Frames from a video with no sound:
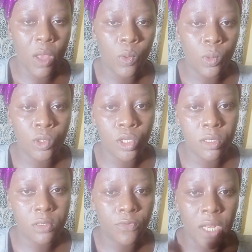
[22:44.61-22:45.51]
I'll
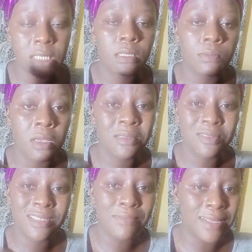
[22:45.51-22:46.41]
just fall asleep and
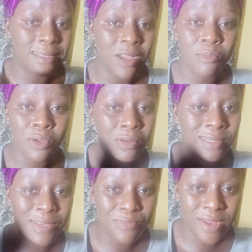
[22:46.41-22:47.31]
you see my data will be on
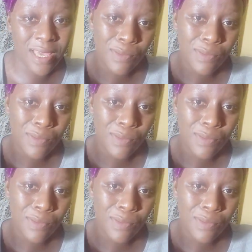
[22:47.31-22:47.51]
daybreak.